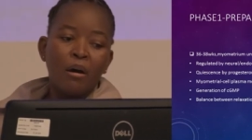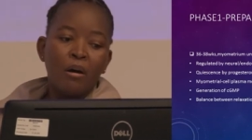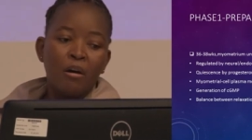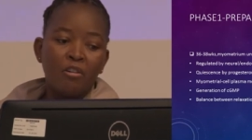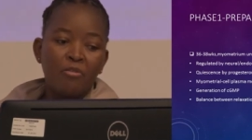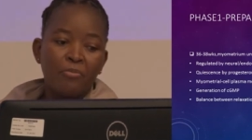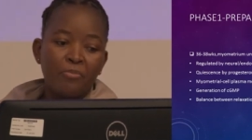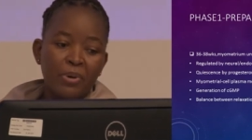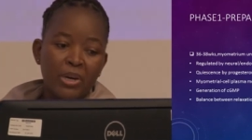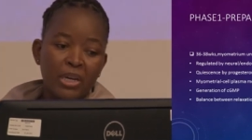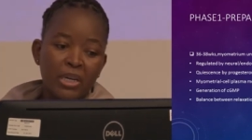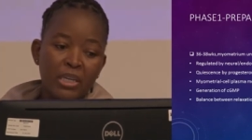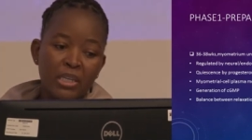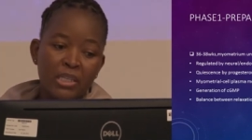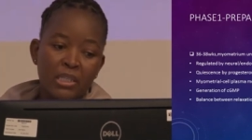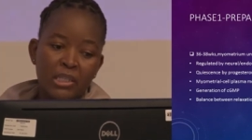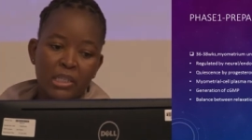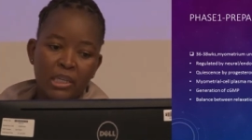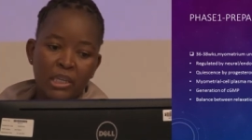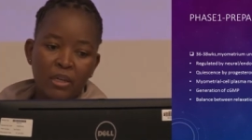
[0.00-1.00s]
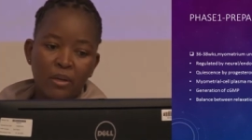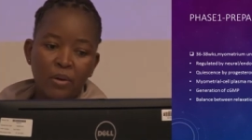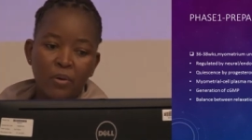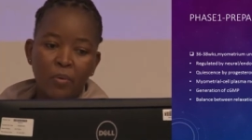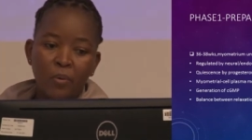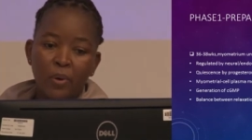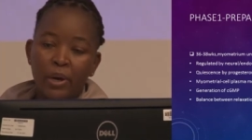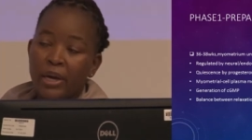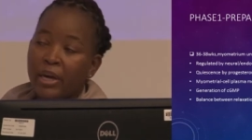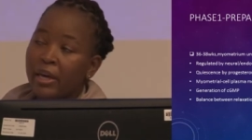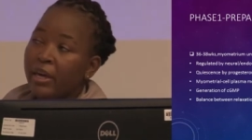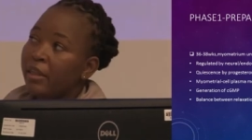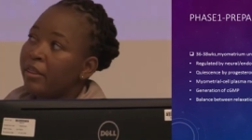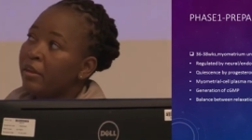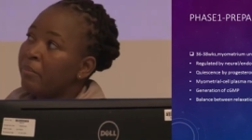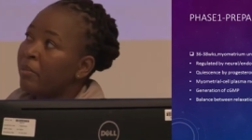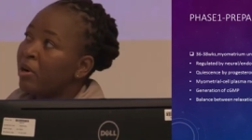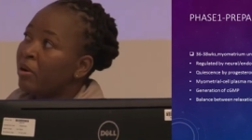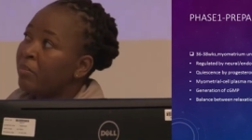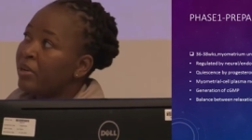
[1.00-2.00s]
of pregnancy where the
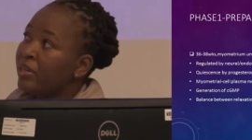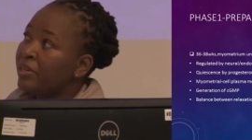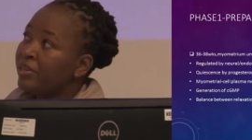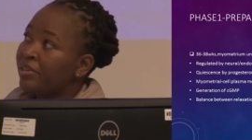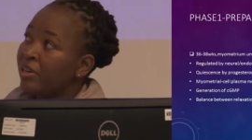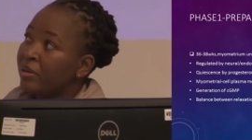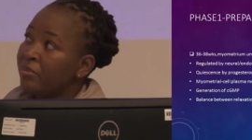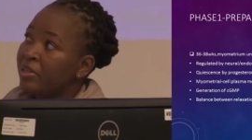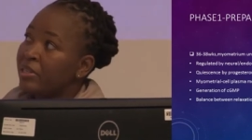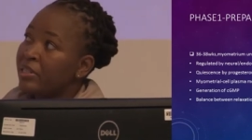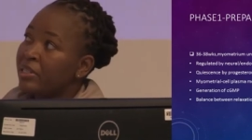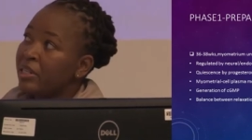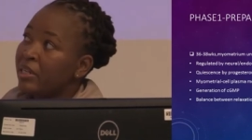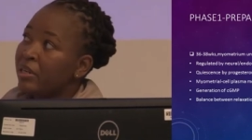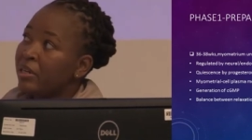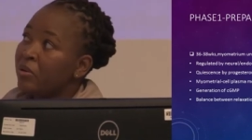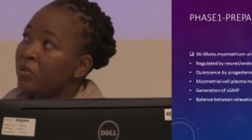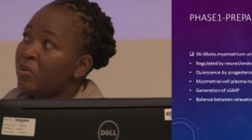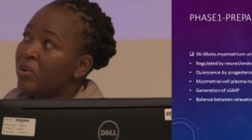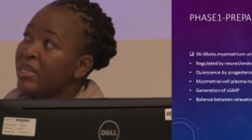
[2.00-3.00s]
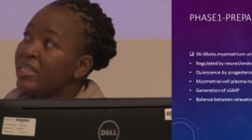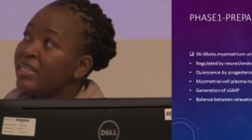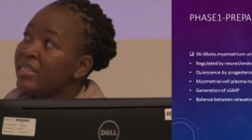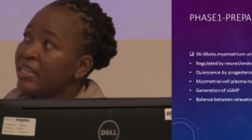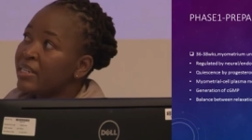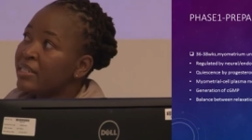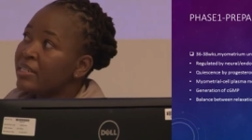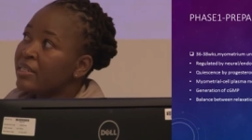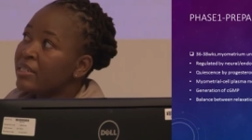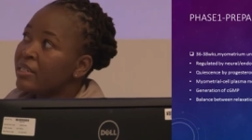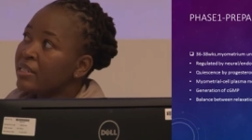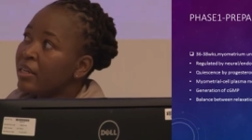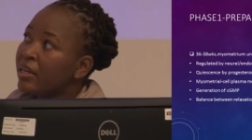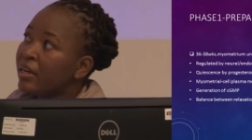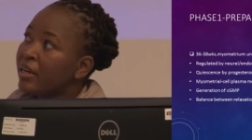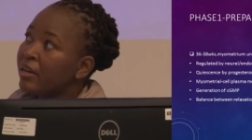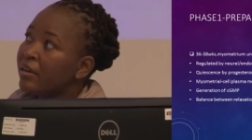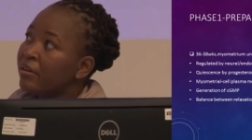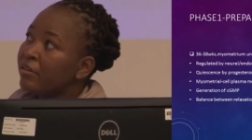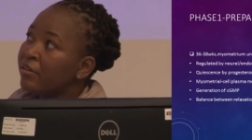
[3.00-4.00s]
myometrium is in quiescence
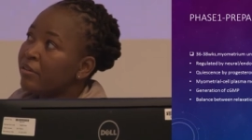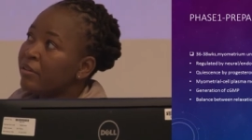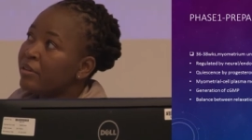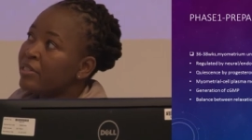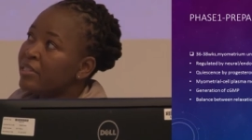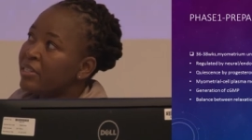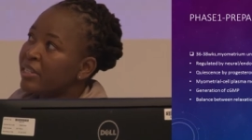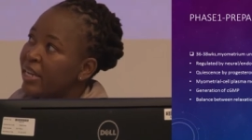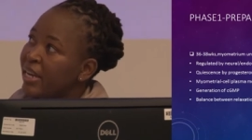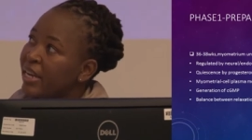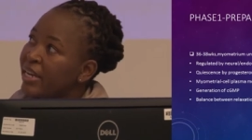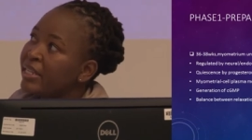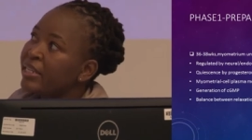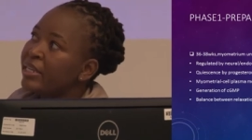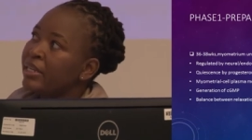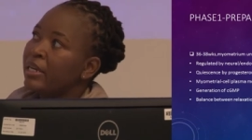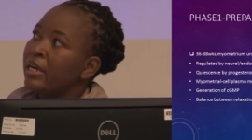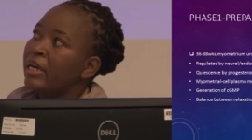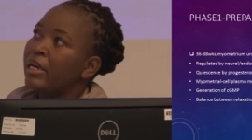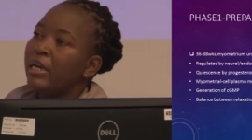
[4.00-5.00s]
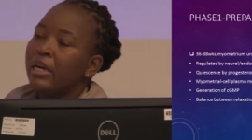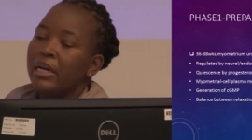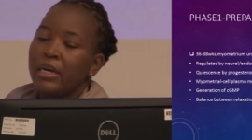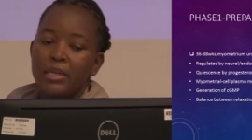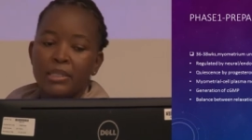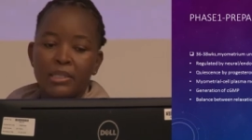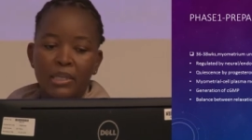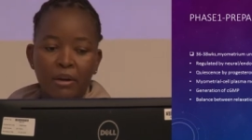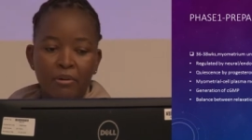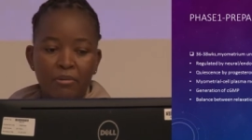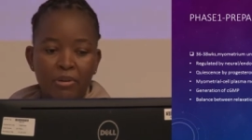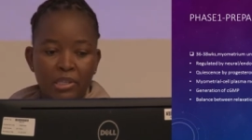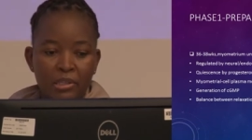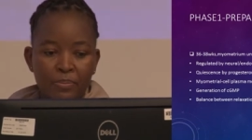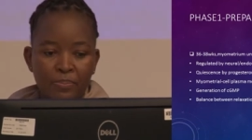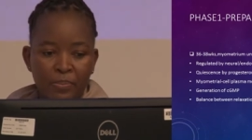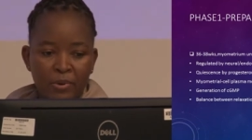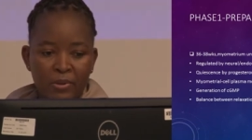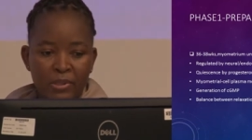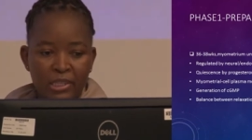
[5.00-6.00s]
uh, state. It's
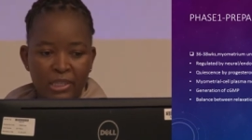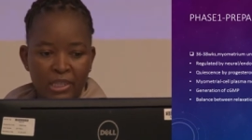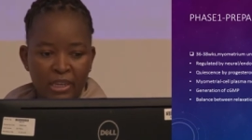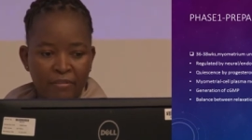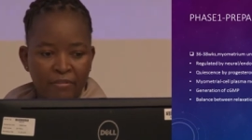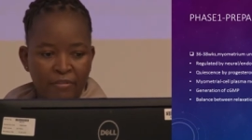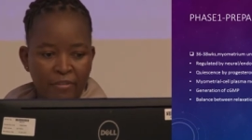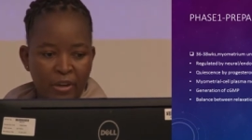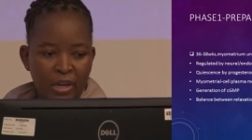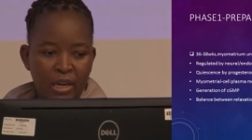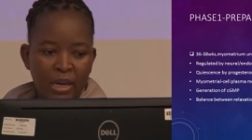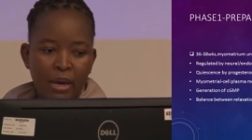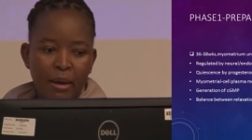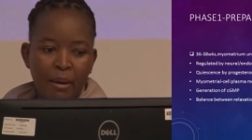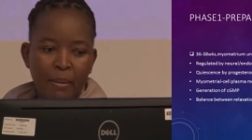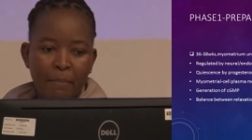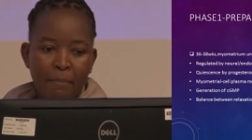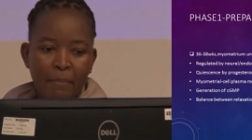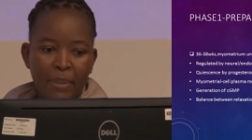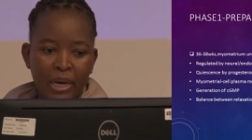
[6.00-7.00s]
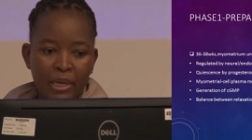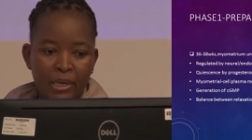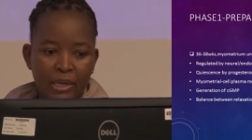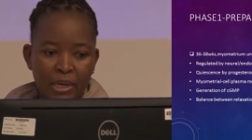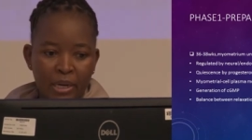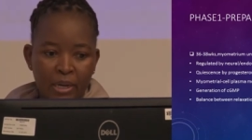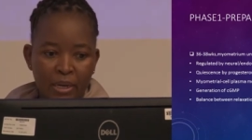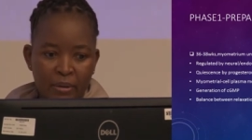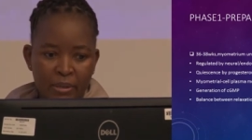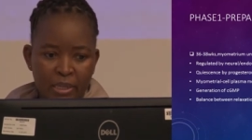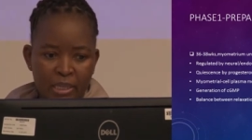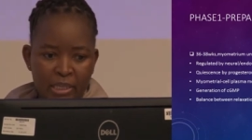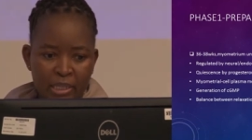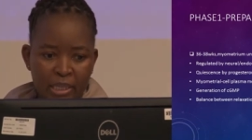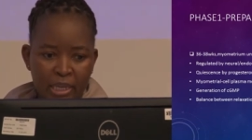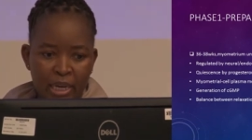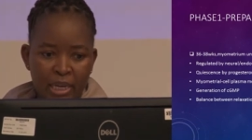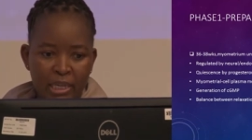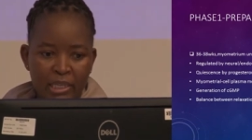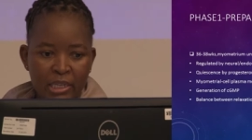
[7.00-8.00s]
unresponsive, but uh,
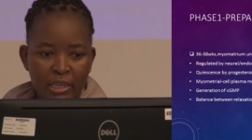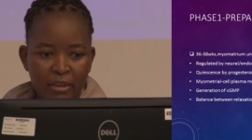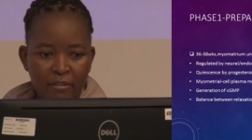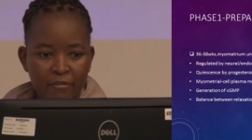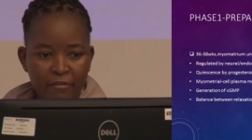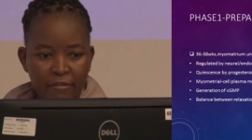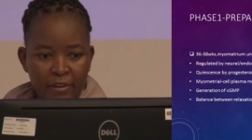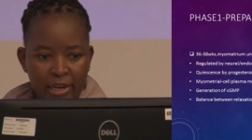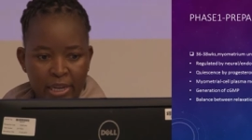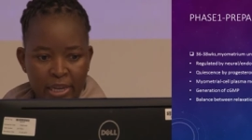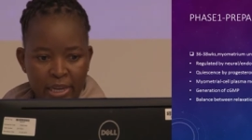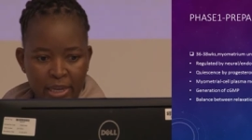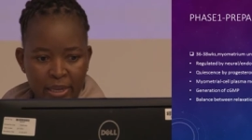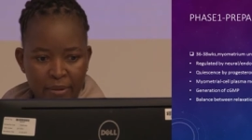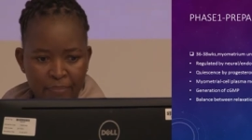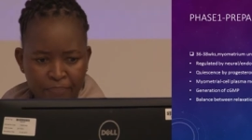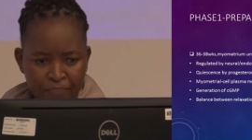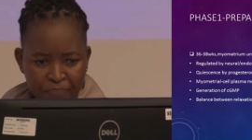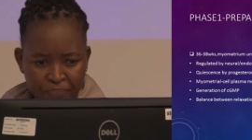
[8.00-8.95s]
actively